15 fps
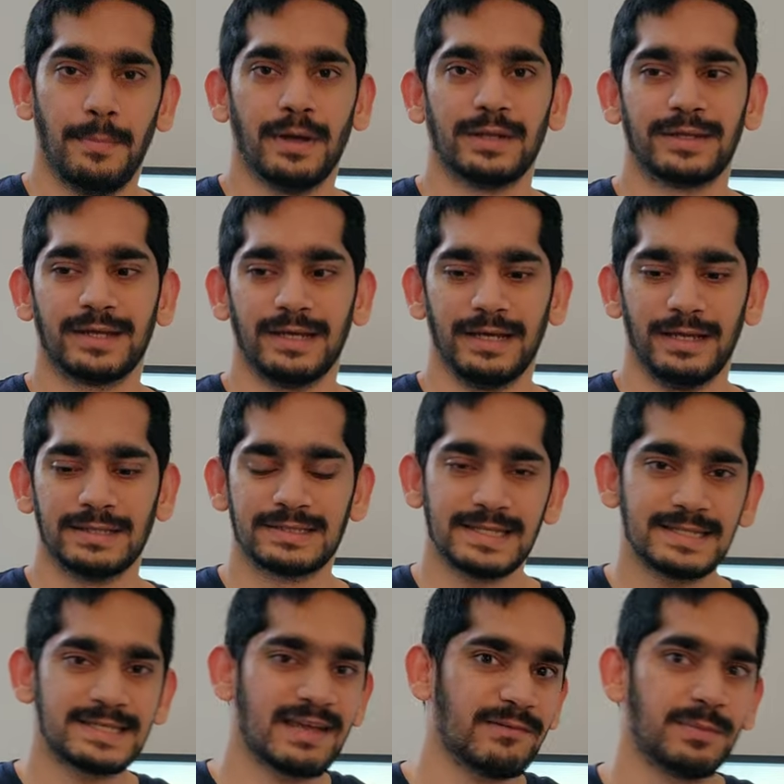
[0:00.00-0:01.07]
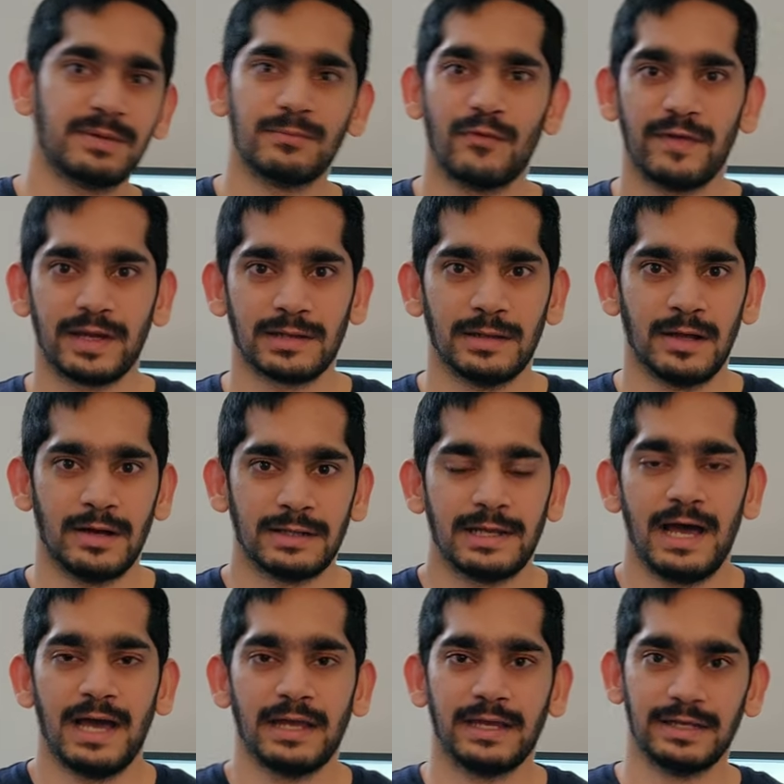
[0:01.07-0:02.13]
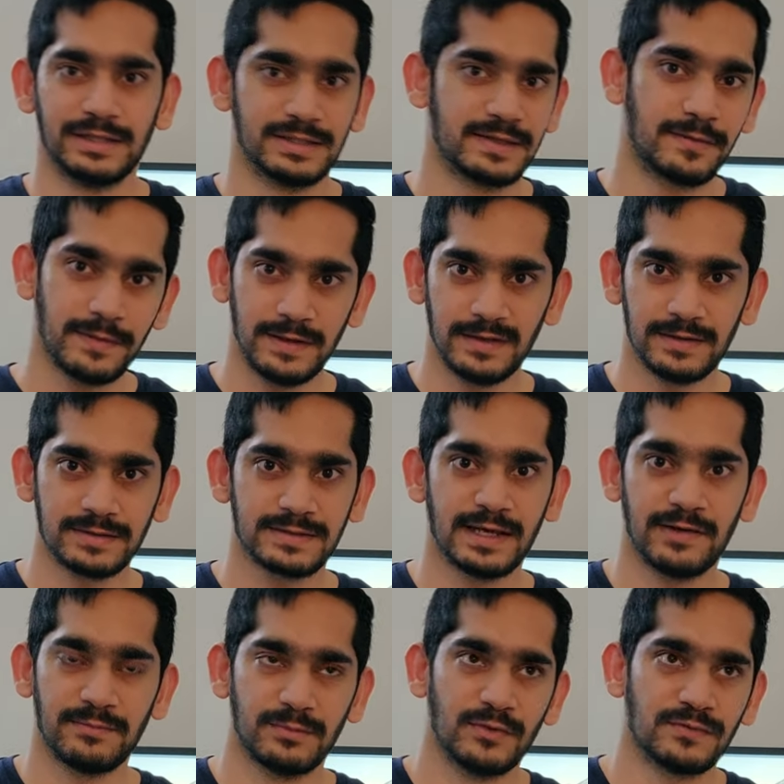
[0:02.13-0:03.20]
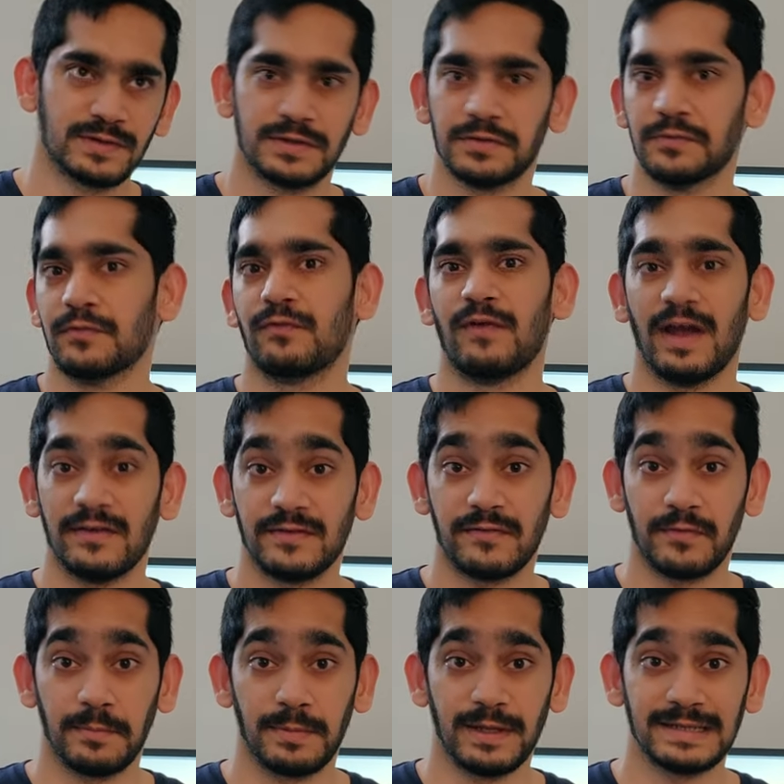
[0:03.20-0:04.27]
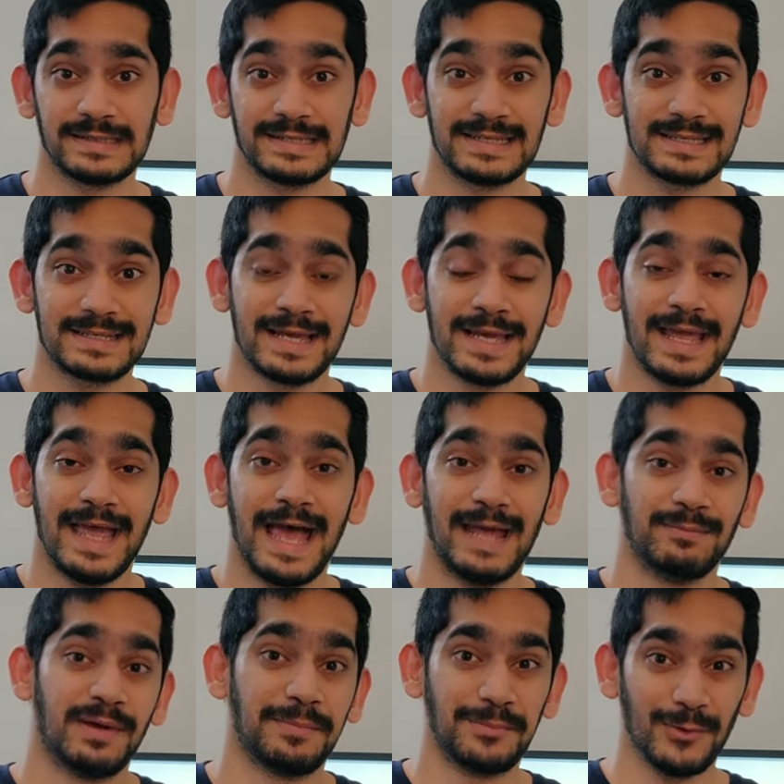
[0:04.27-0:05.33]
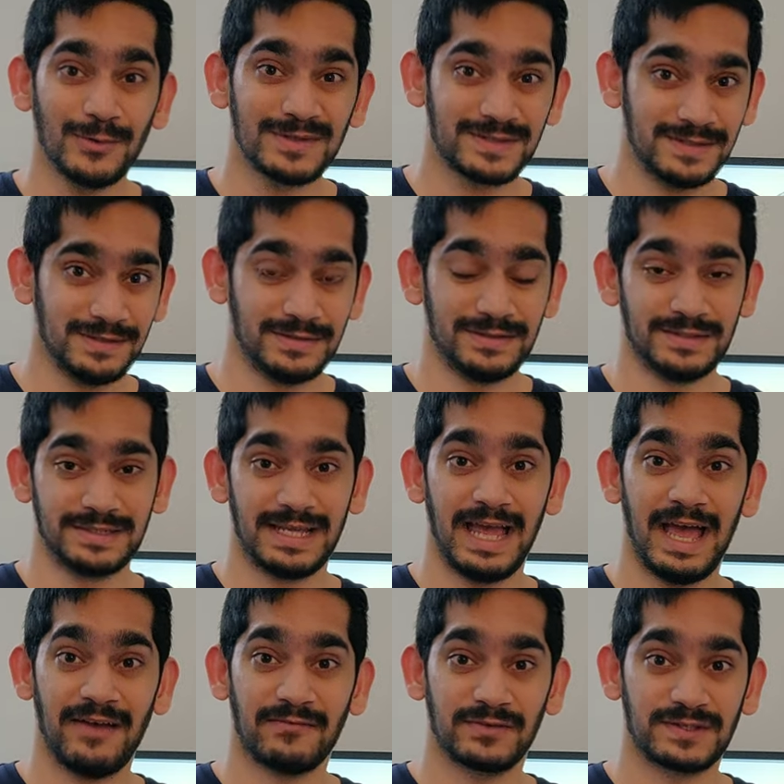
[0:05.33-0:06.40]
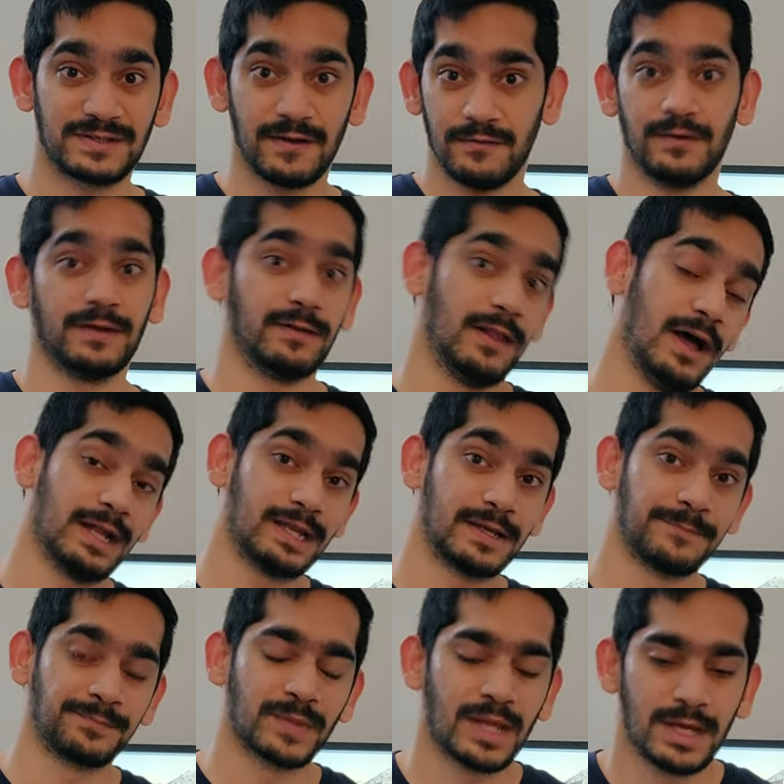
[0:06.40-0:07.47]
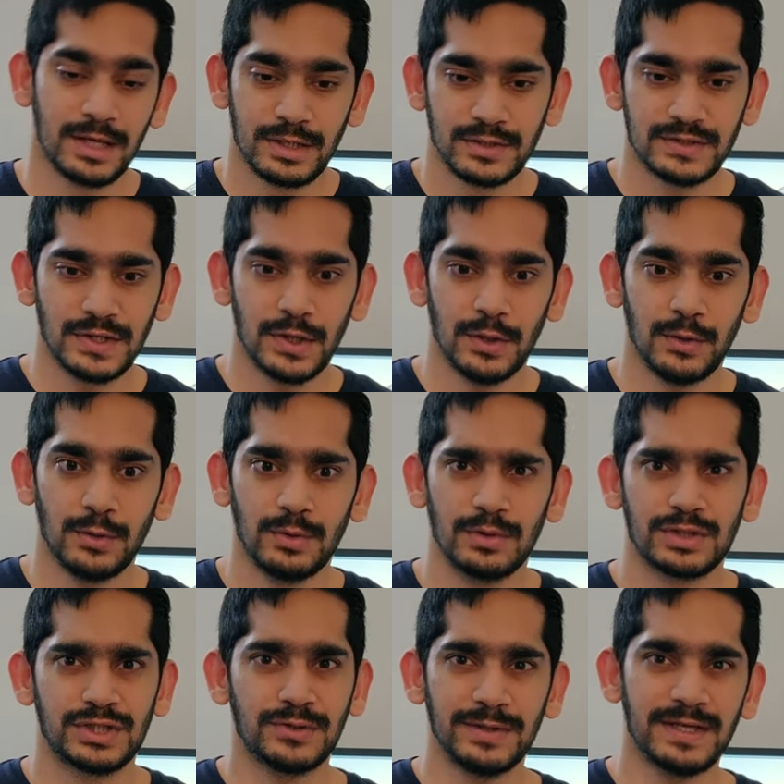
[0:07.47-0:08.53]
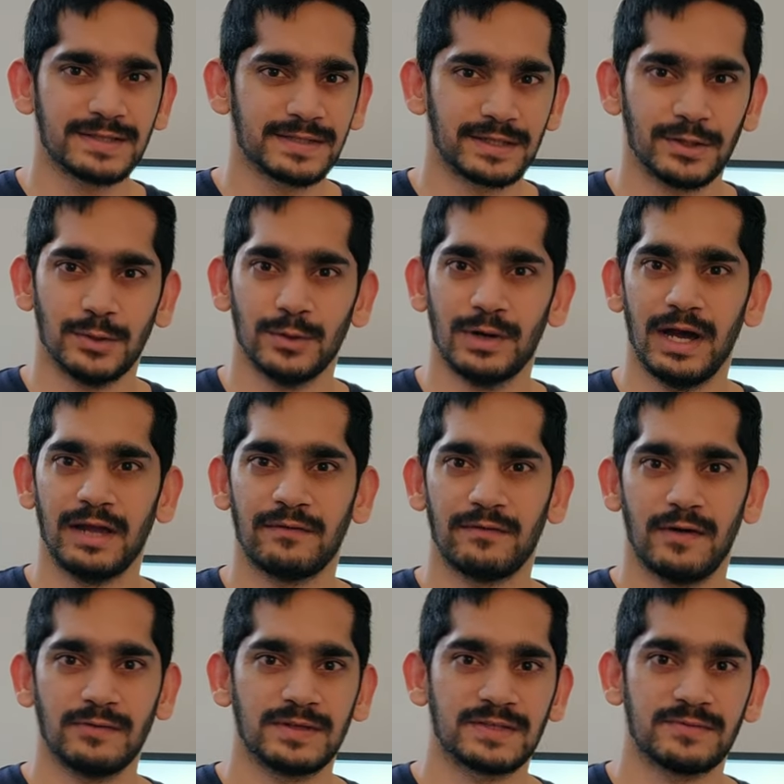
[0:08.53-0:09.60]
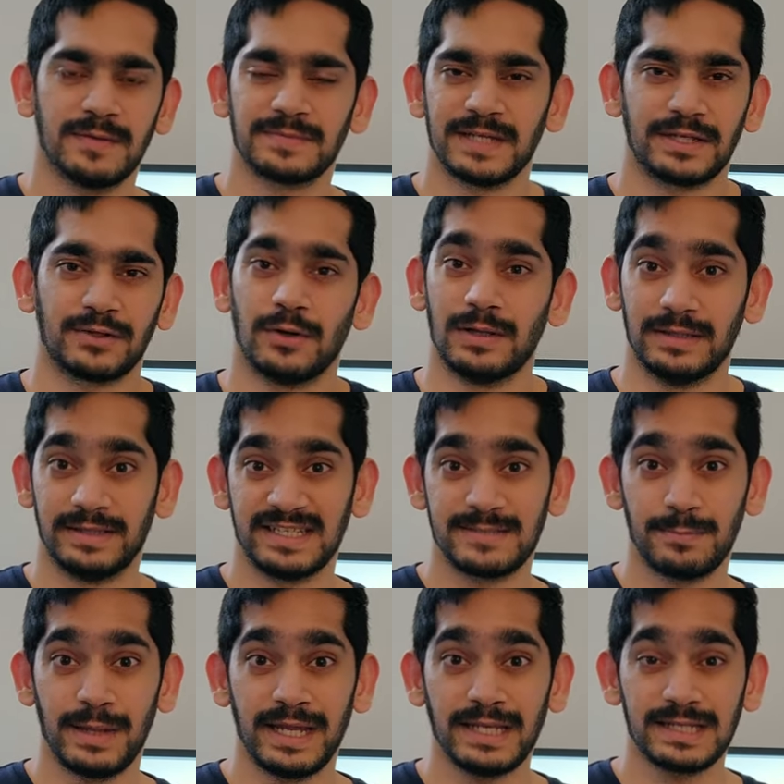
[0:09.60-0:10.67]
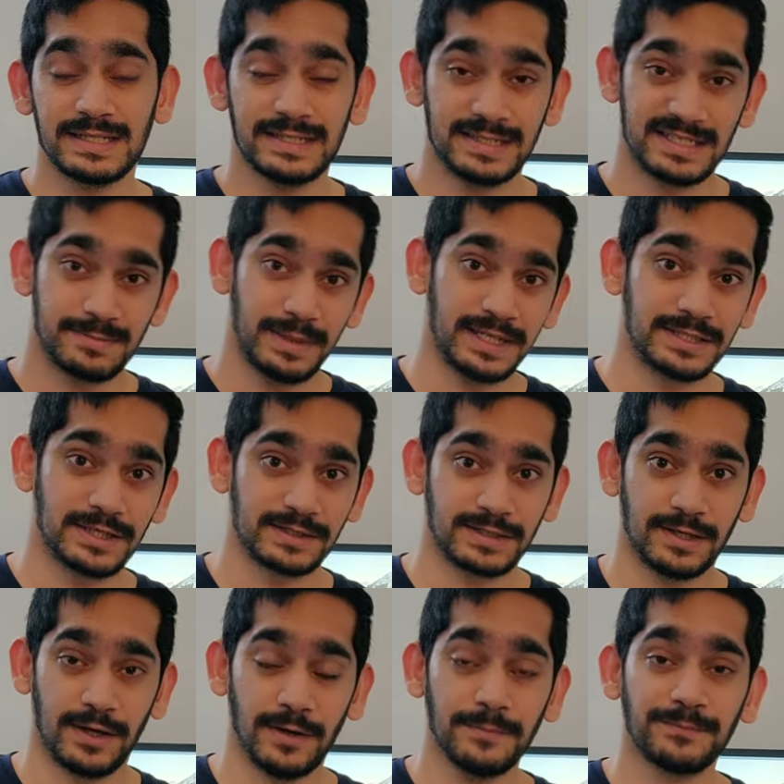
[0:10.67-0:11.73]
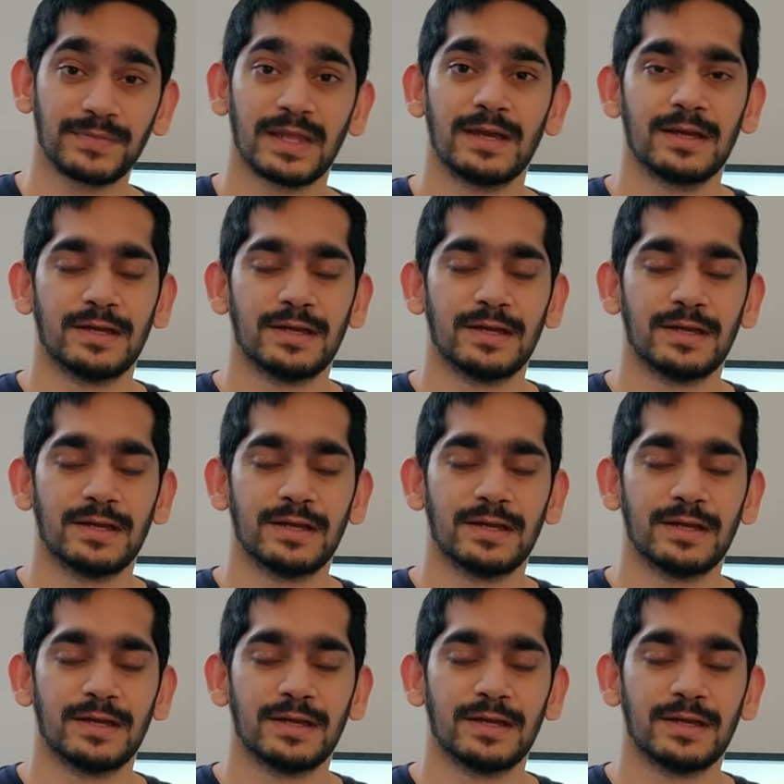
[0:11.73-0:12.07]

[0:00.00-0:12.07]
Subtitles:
But since I've been moving a lot, in 3 years I have moved into 5 different places and my posters have suffered a lot. So 2 years ago I found this website called Displate, displate.com.